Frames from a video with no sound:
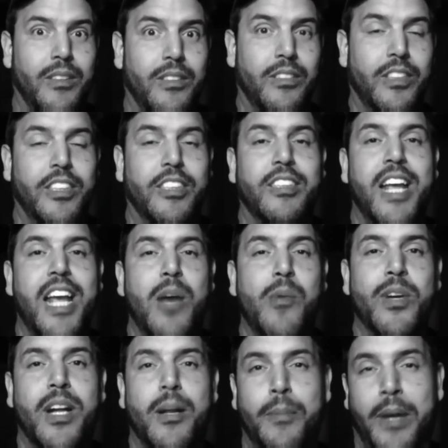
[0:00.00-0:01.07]
See, today I
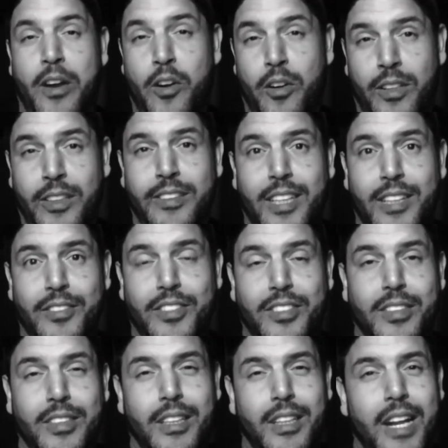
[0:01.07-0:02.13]
went on my Harley
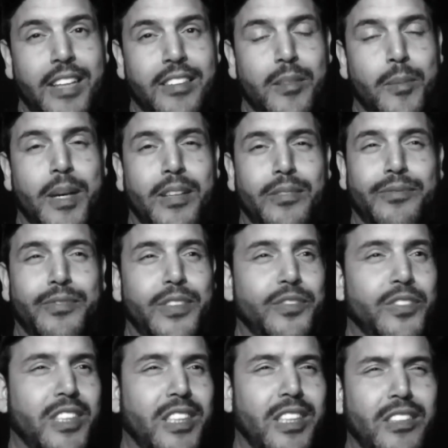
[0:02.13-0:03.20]
Davidson and it has about
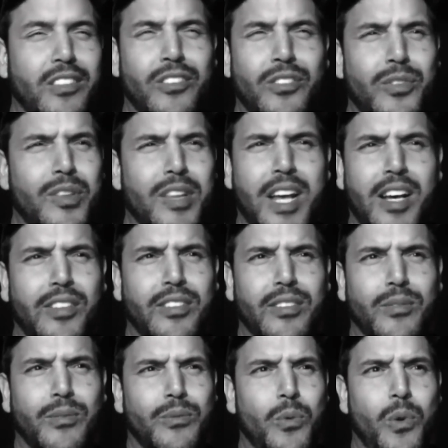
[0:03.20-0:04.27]
15 to
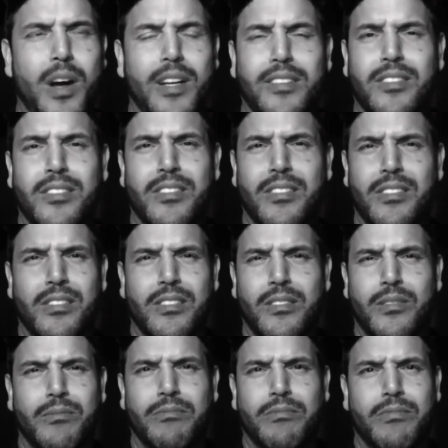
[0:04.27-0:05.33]
2,000 watts
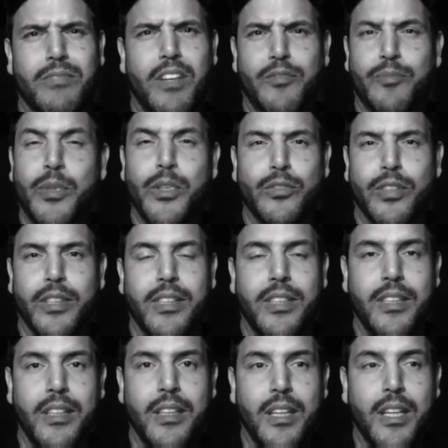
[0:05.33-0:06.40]
of music.
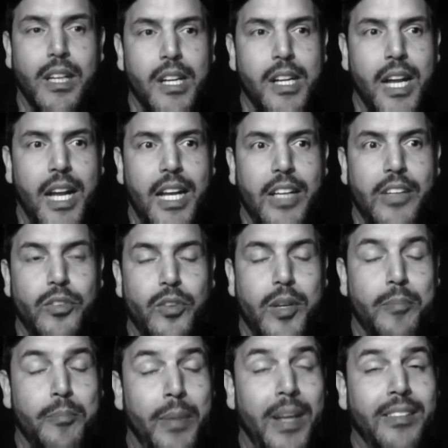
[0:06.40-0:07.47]
And you
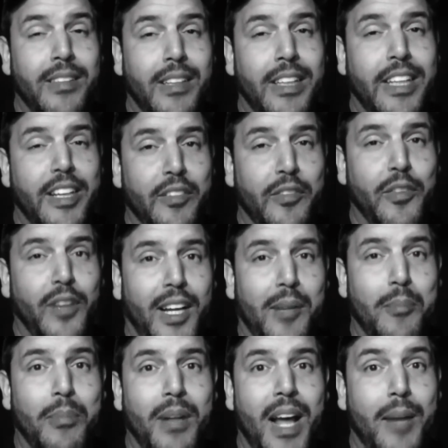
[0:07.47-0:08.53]
can basically hear it for like
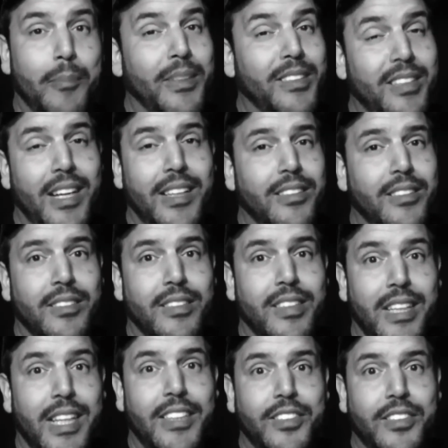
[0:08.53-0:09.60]
a block. Besides,
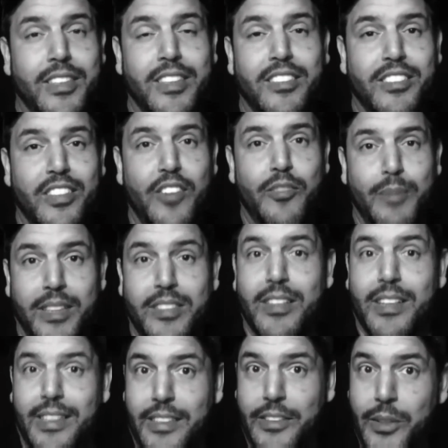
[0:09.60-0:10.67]
the engine itself makes a
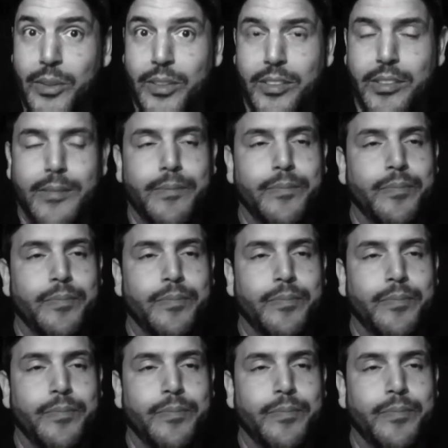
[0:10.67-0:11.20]
lot of noise.